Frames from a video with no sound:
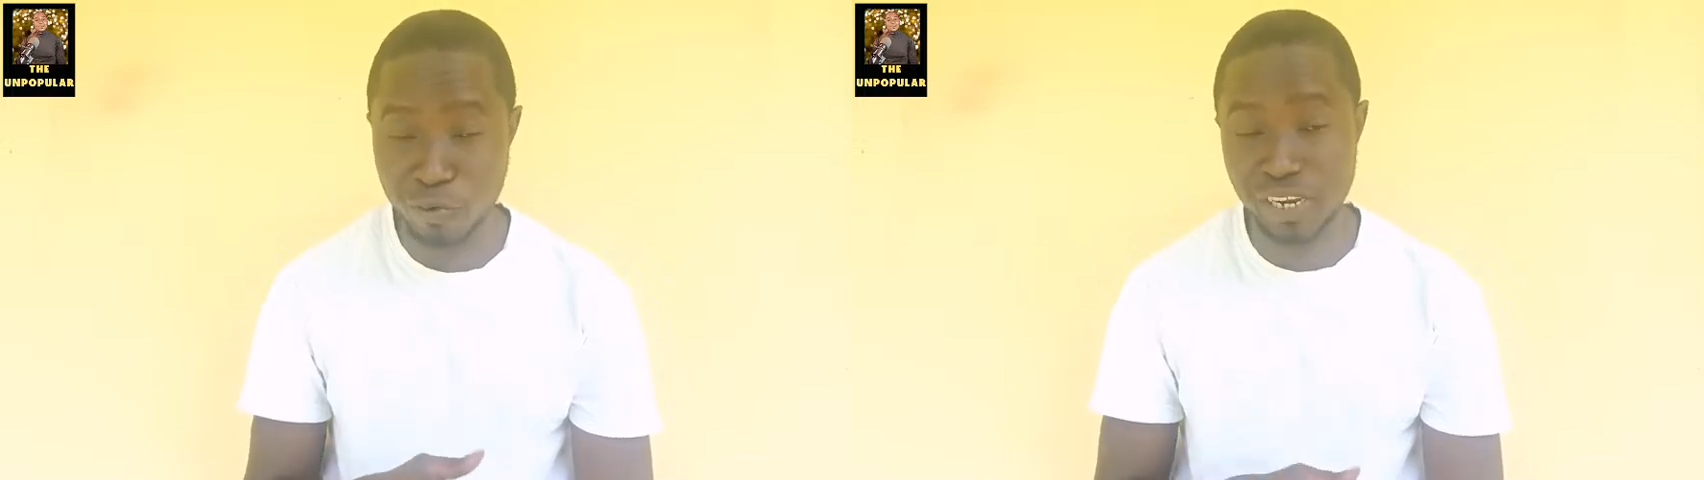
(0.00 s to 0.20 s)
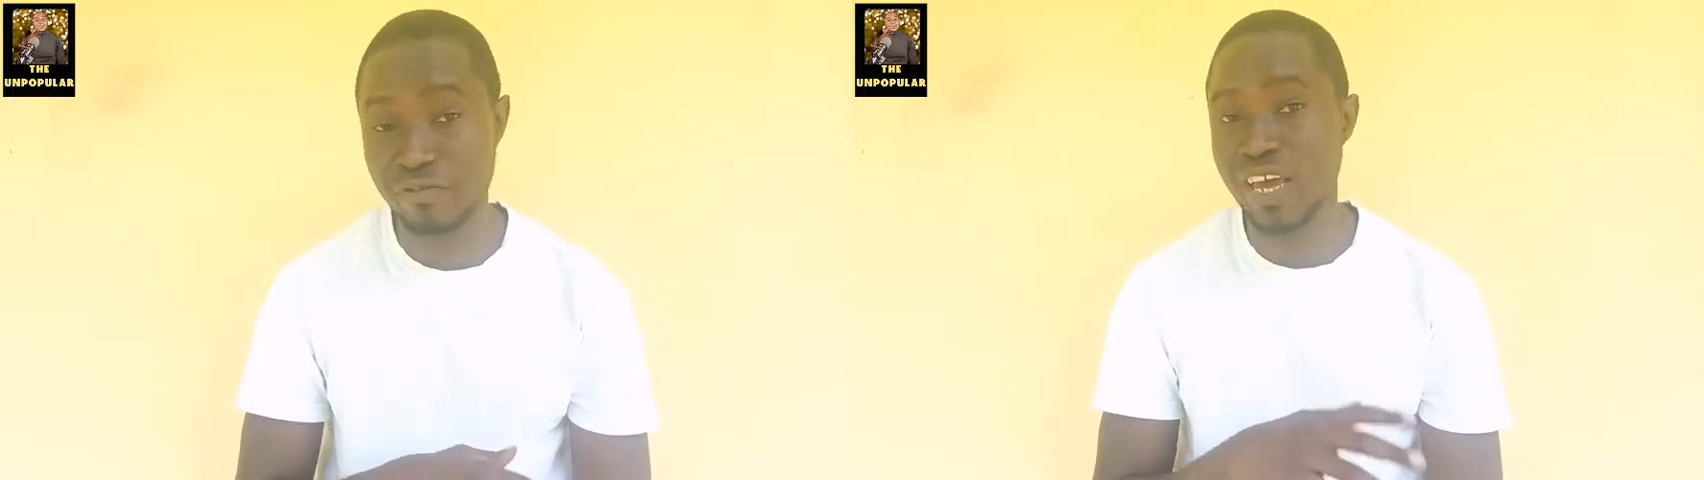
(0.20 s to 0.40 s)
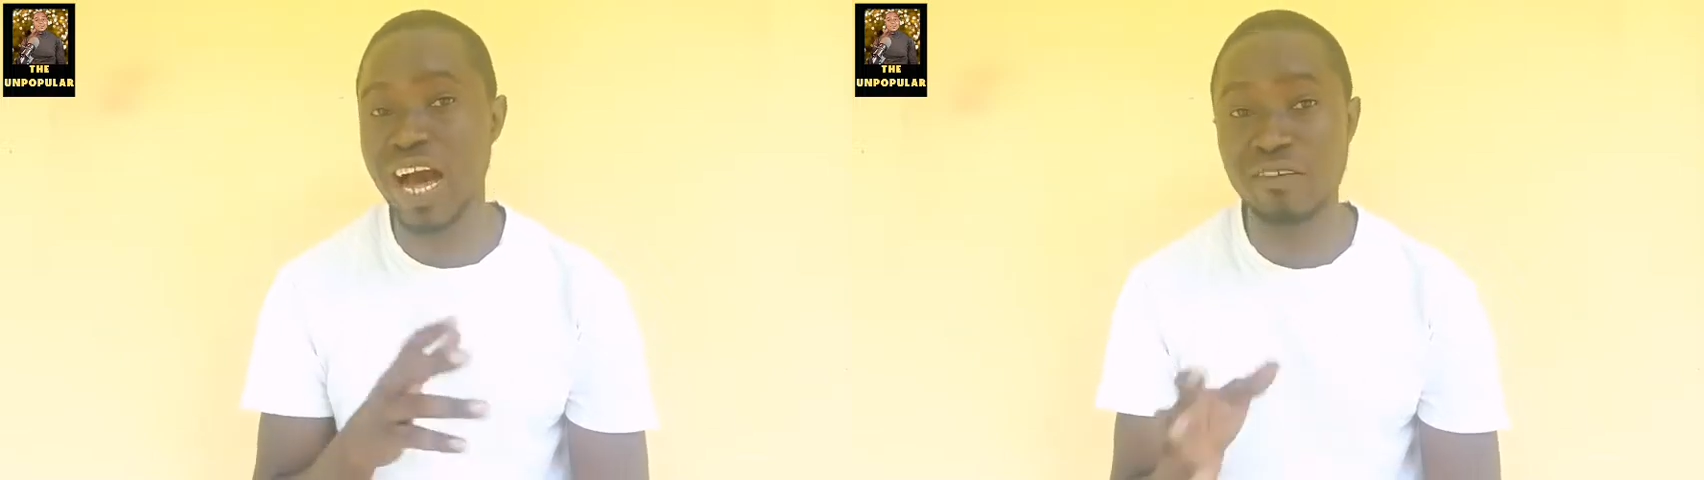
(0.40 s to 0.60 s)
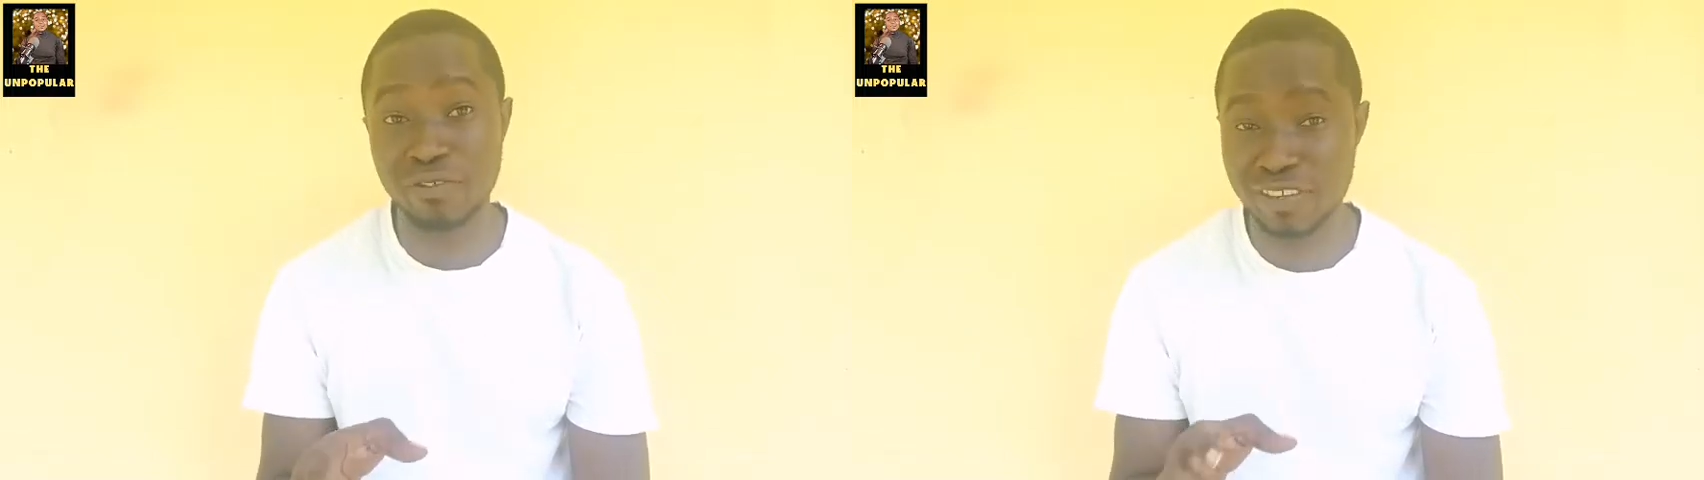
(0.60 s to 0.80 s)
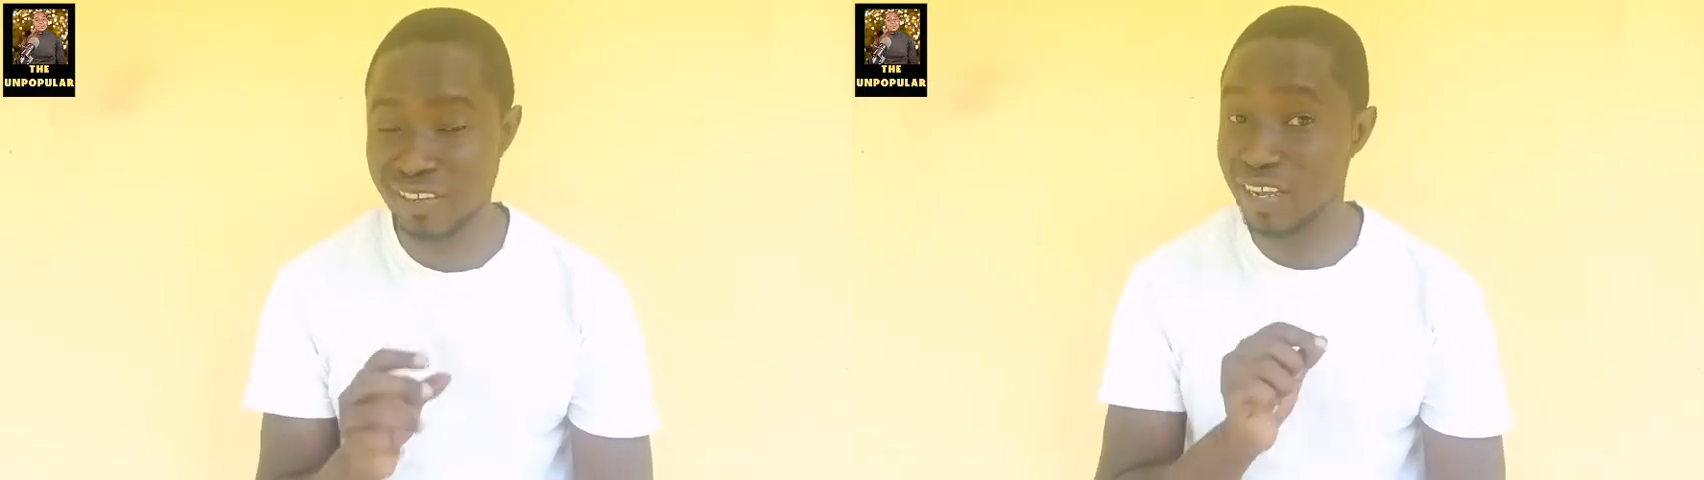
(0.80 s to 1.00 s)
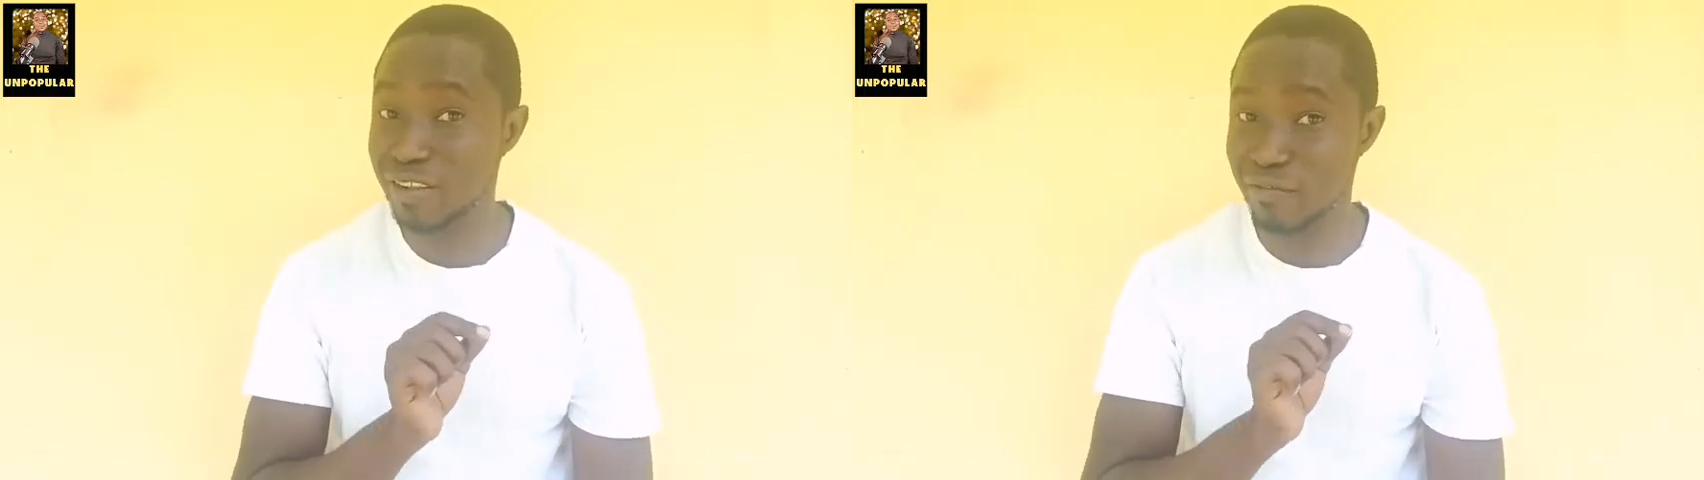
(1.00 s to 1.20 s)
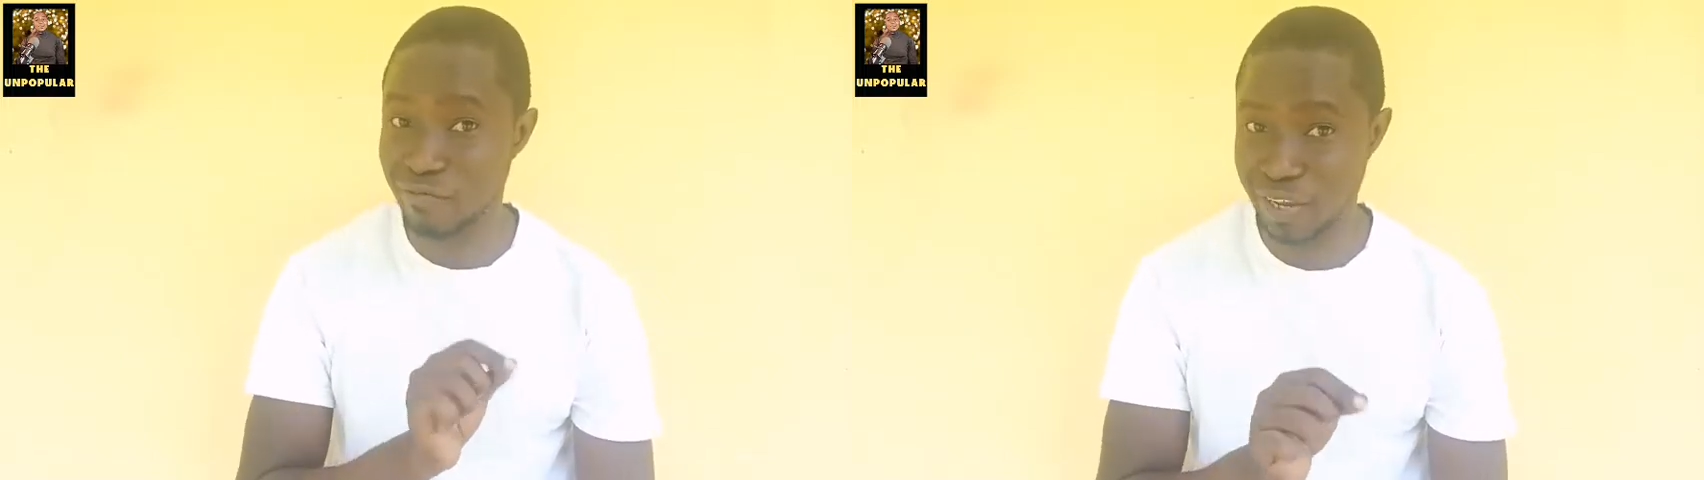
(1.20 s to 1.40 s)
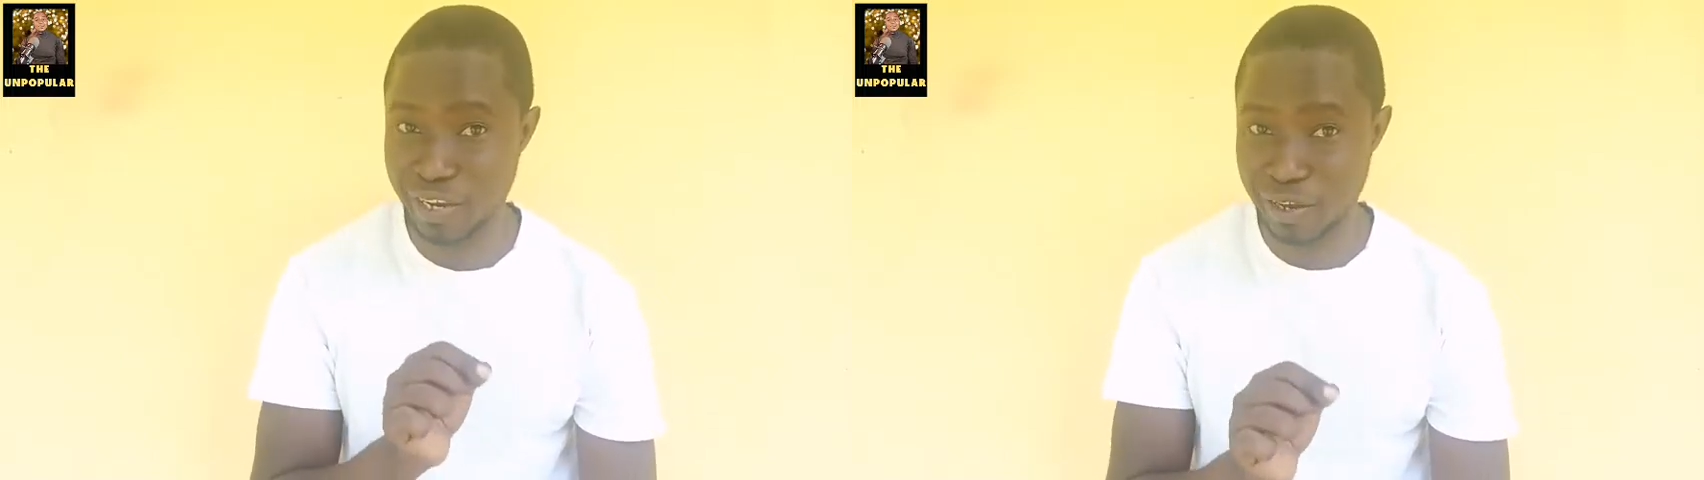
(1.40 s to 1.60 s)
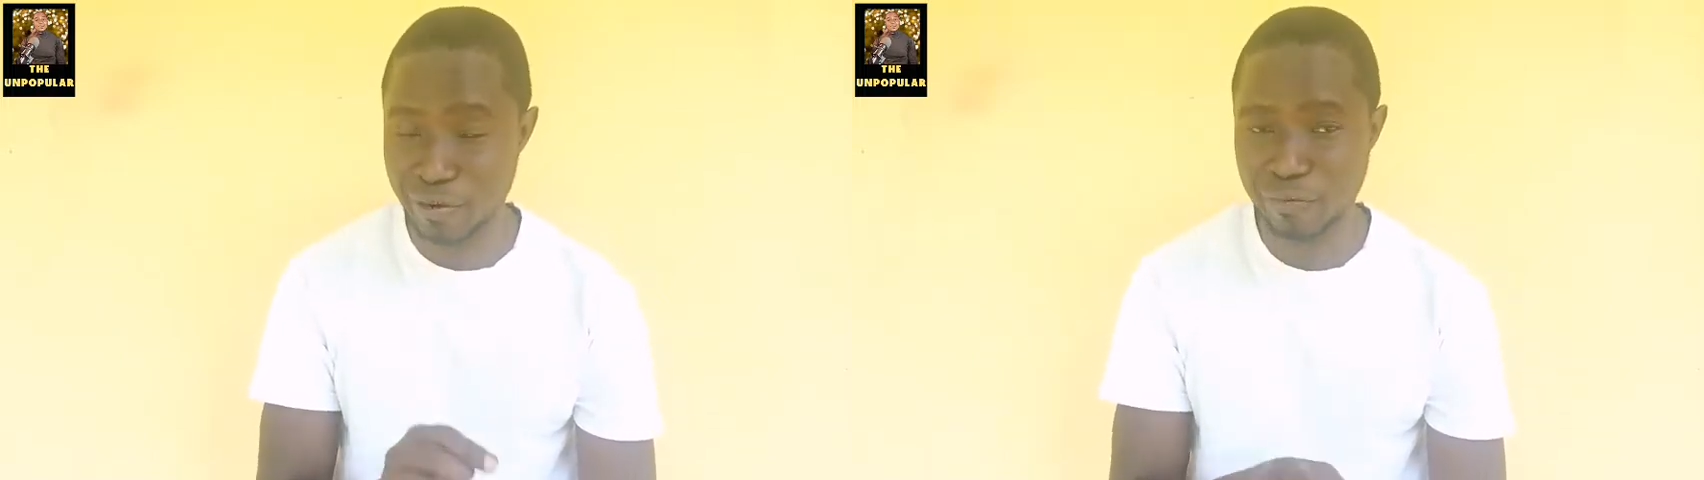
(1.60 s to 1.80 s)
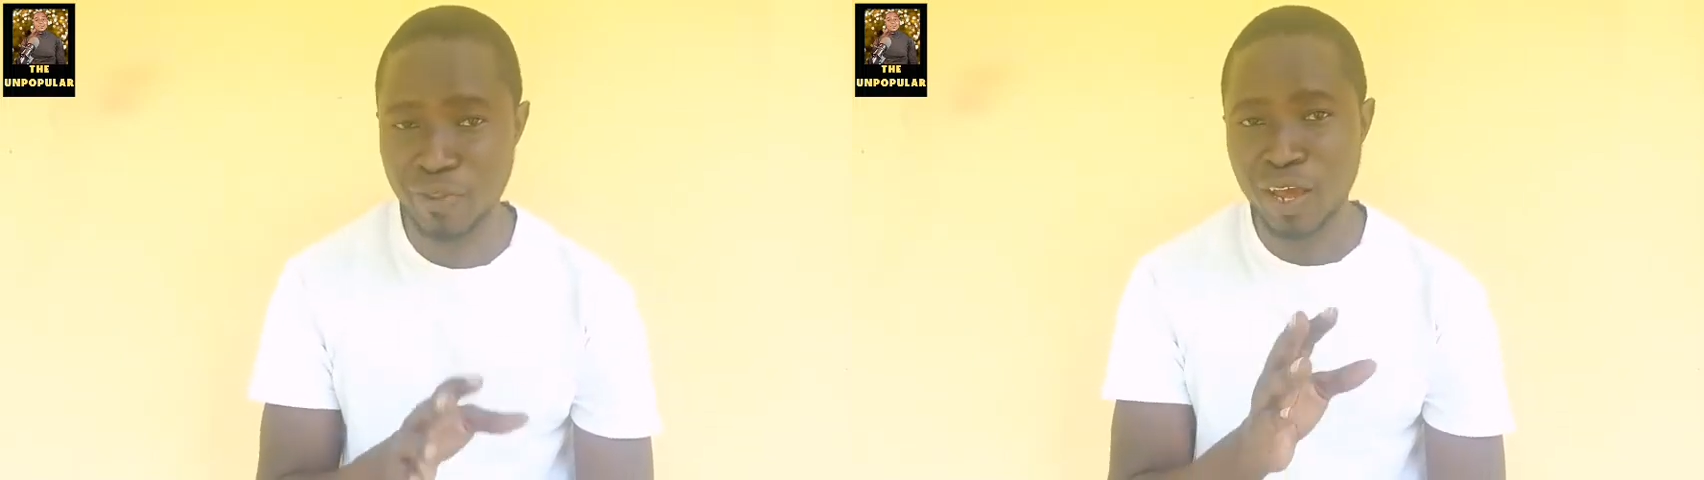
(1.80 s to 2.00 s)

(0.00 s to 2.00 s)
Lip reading: but if you haven't seen the video,